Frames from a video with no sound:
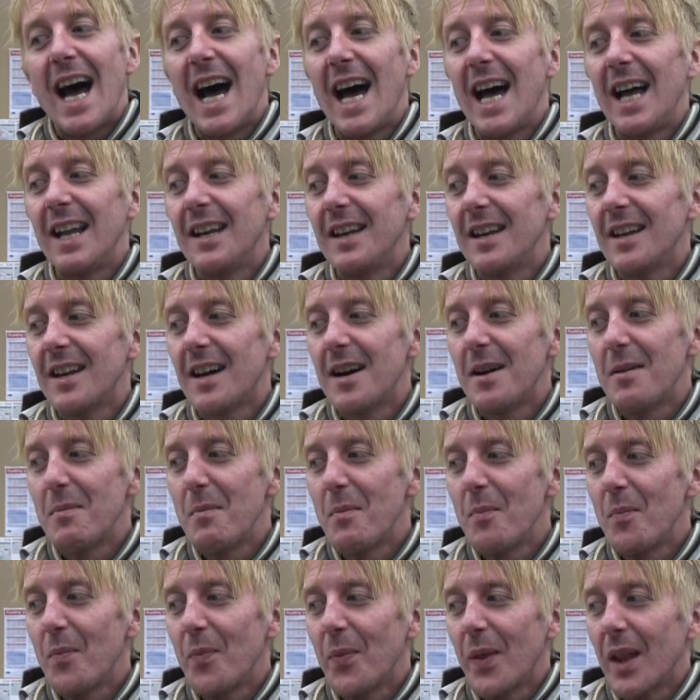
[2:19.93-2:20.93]
And
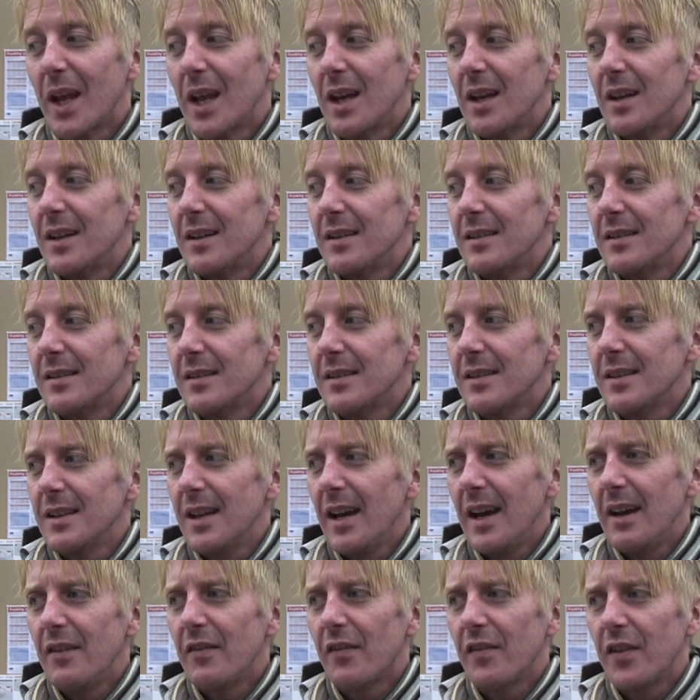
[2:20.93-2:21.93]

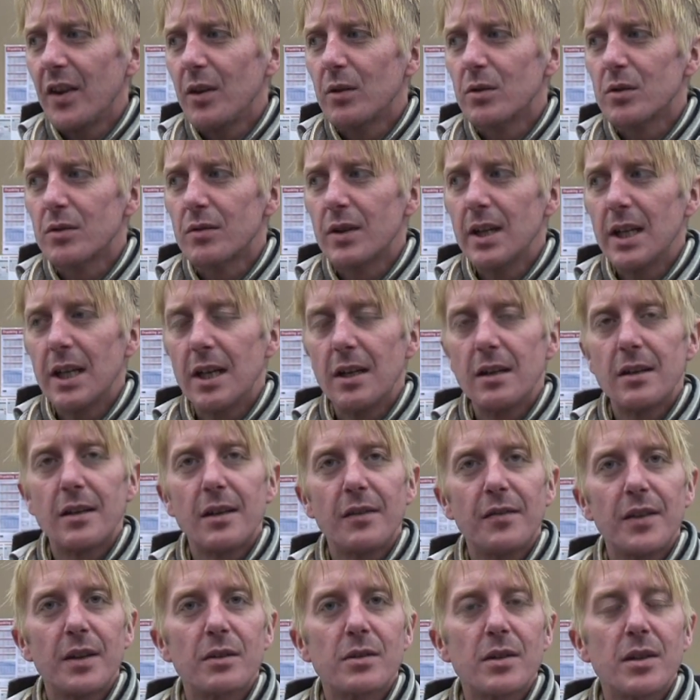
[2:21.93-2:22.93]
yeah, it feels really
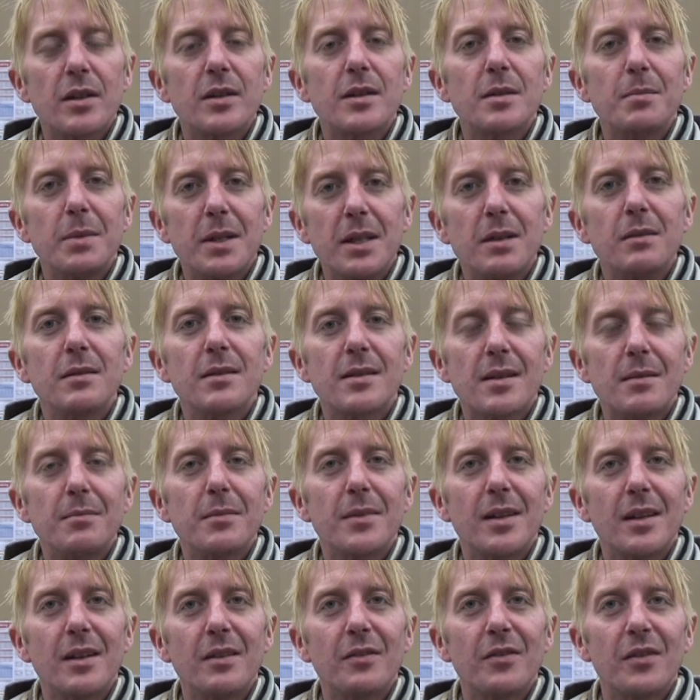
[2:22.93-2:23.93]
good. It feels good to be doing
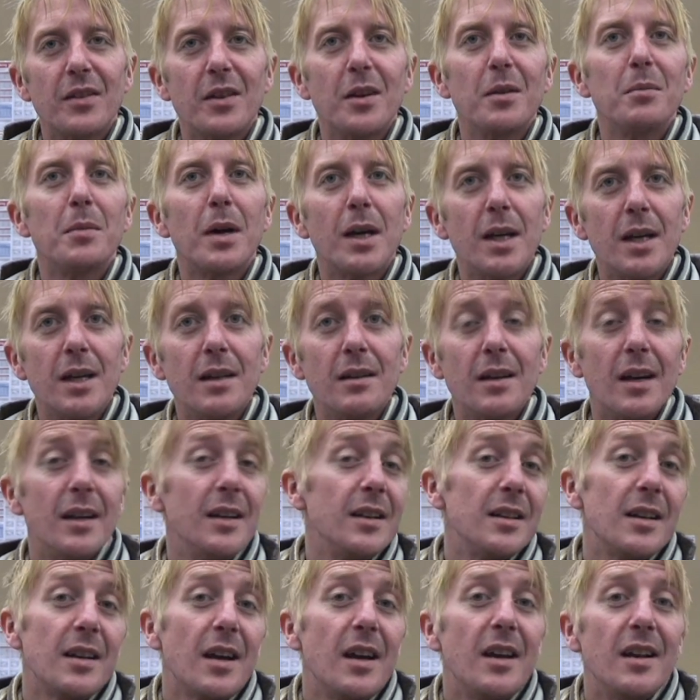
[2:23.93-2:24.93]
something for no money.
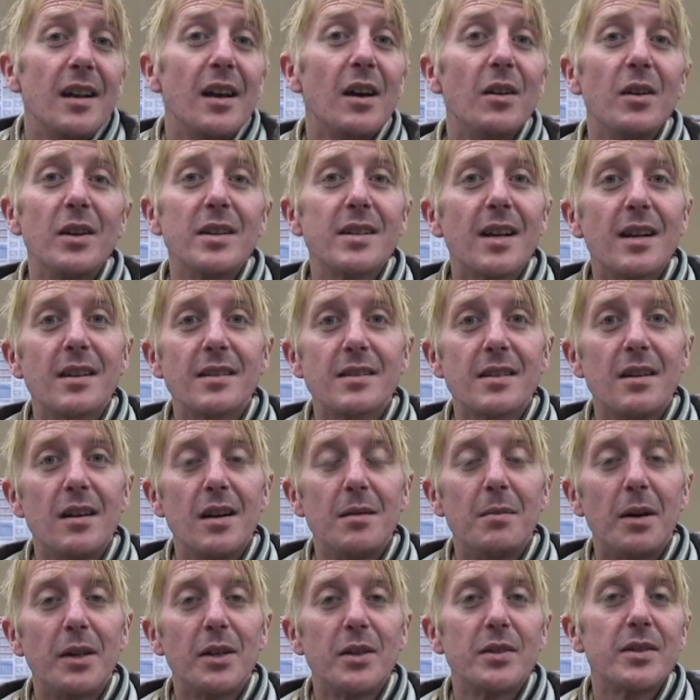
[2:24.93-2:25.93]
And it only takes
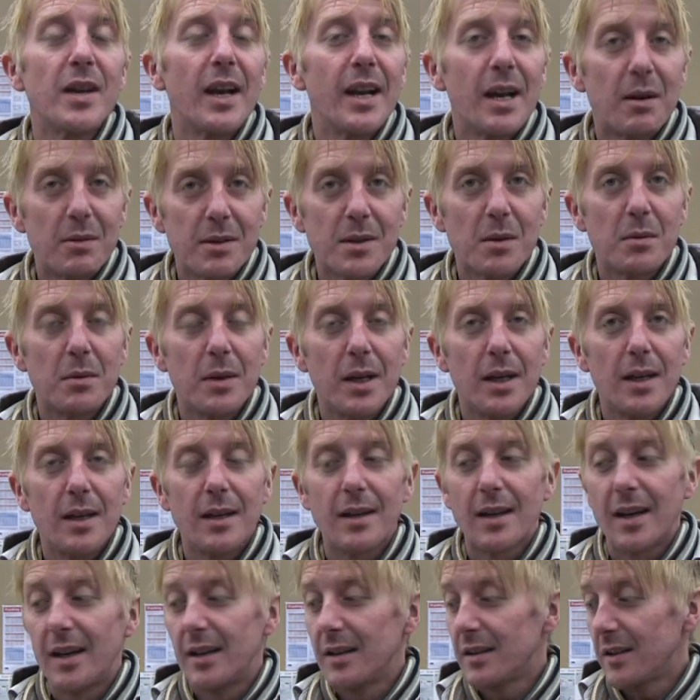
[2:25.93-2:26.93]
time. I do 10 hours a
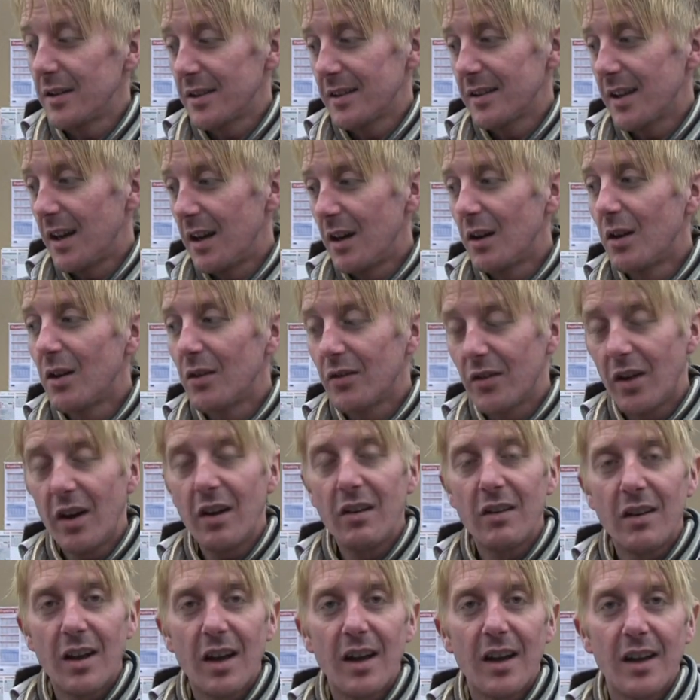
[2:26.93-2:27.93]
week and I get a lot
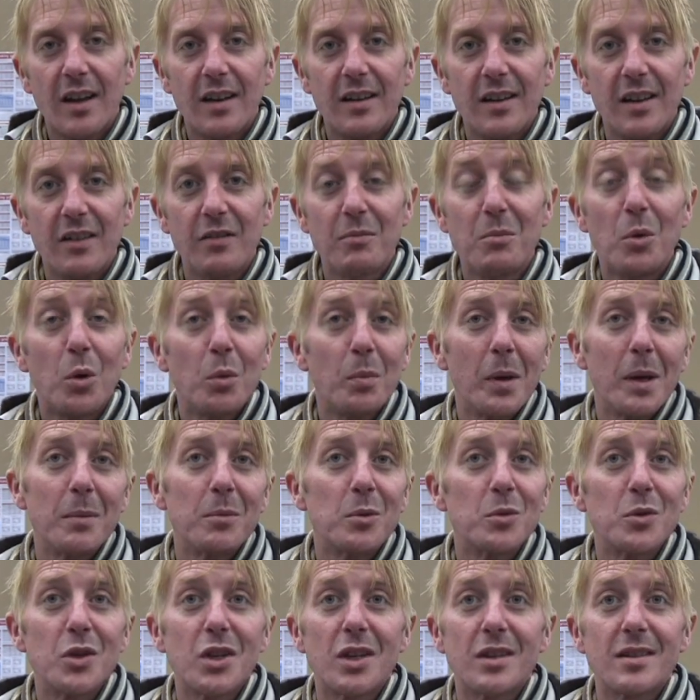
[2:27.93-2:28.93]
done. And if more
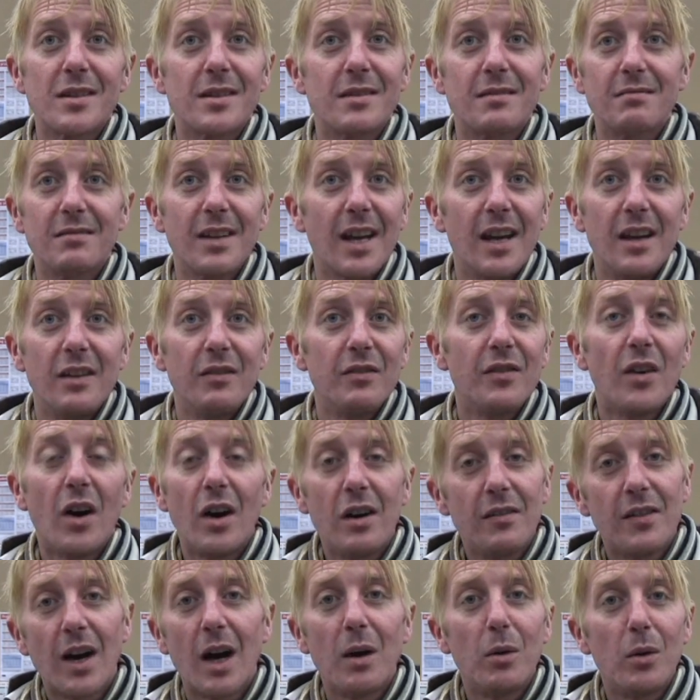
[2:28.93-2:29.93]
people just gave
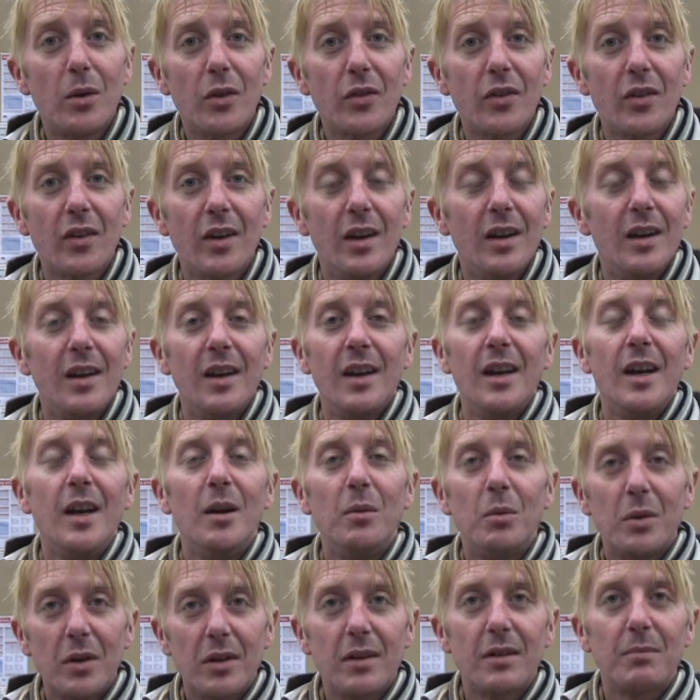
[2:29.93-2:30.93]
5 hours,
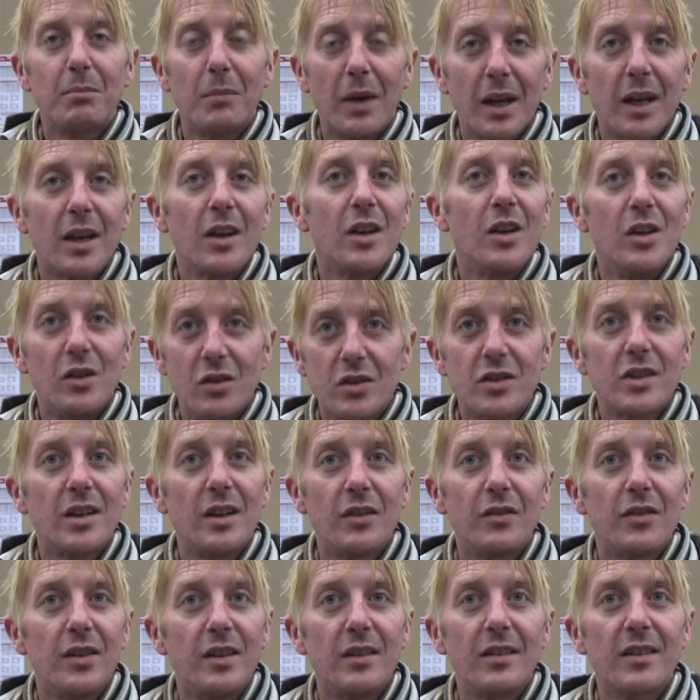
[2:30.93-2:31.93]
it would make a huge
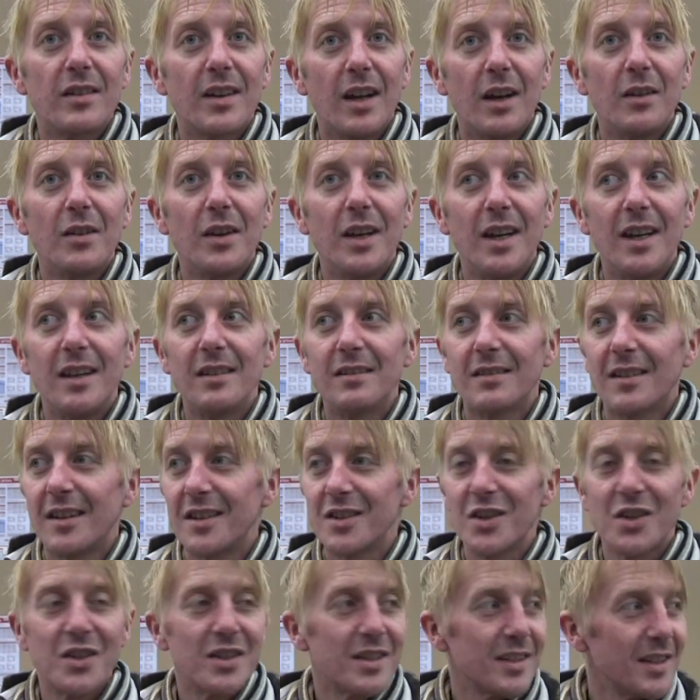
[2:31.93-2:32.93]
difference down here.
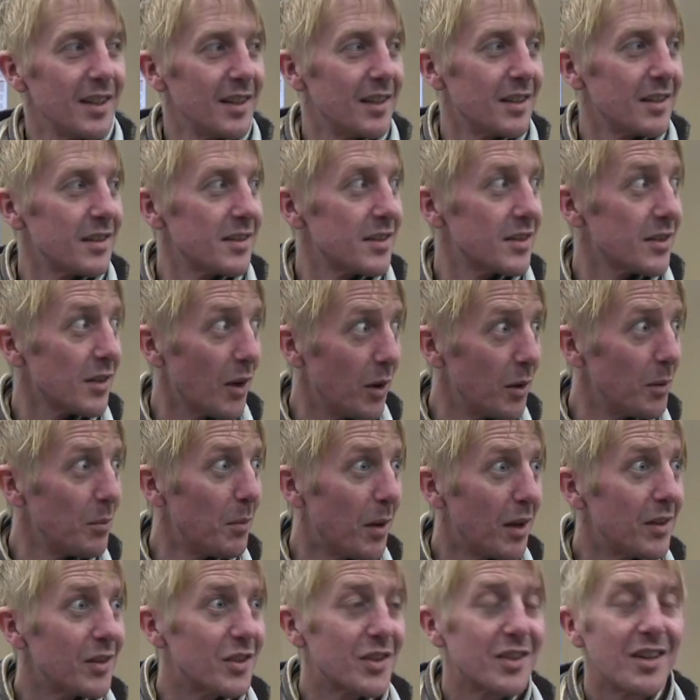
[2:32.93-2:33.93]
As you can see, there's so
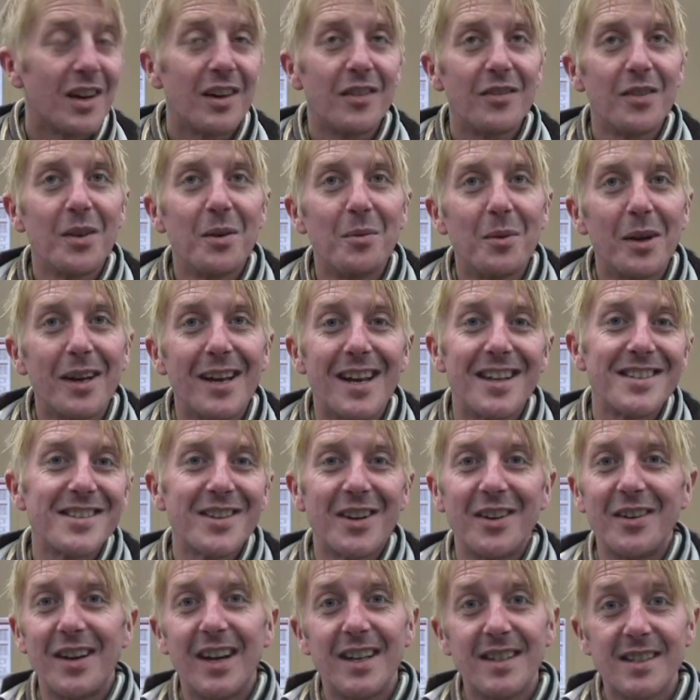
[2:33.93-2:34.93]
much stuff that
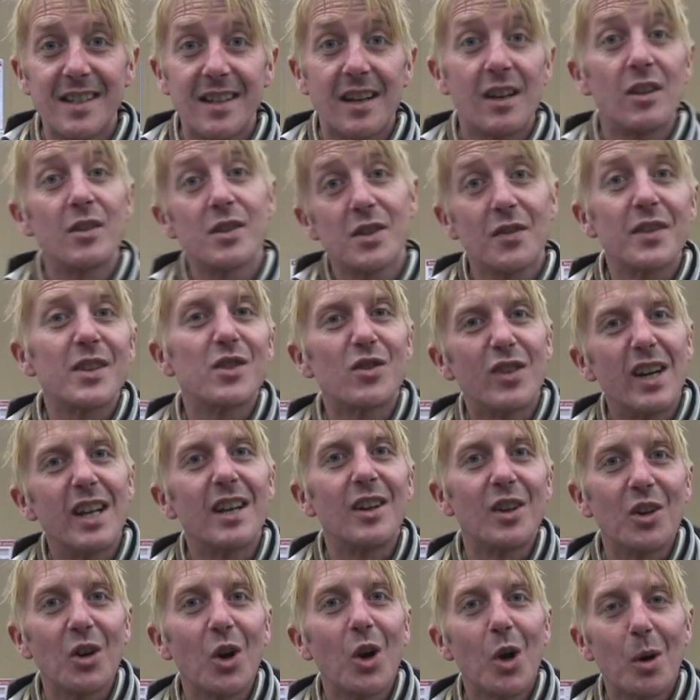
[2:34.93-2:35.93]
gets donated. Lots of it's
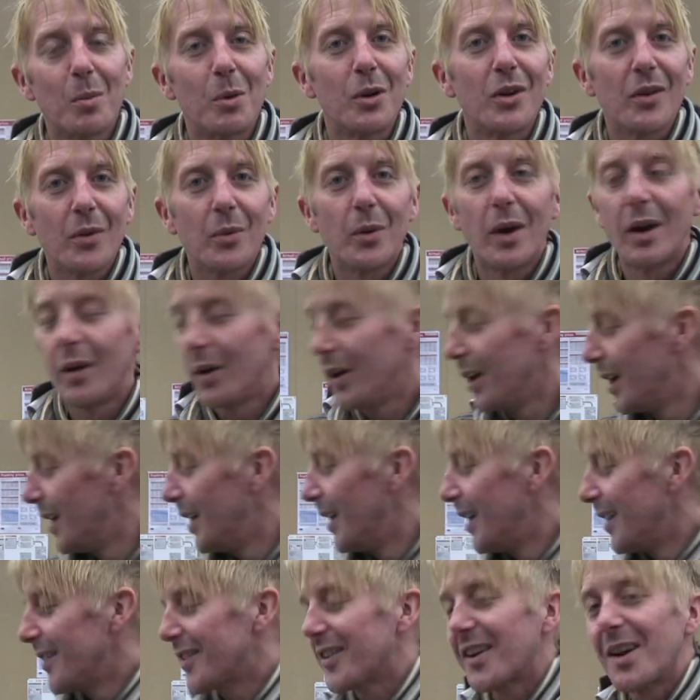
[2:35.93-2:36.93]
really good clobber as well.
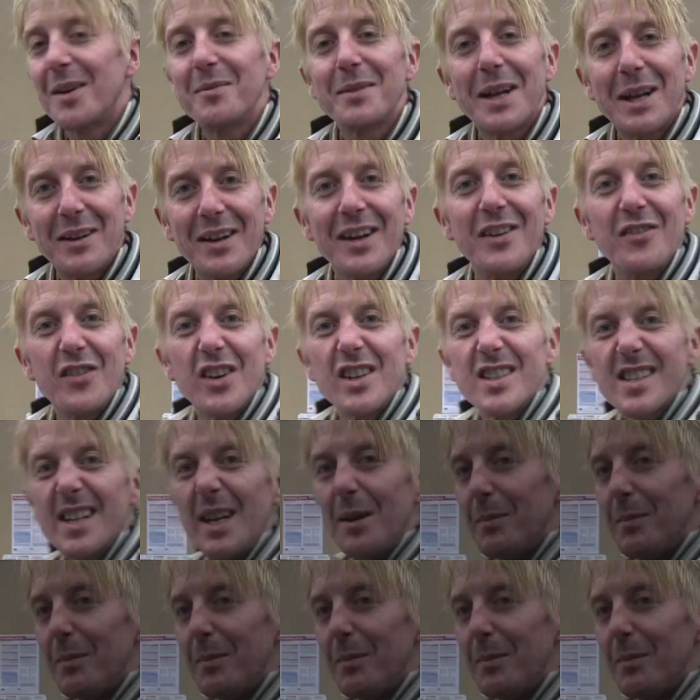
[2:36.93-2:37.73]
Mm. So come down and get first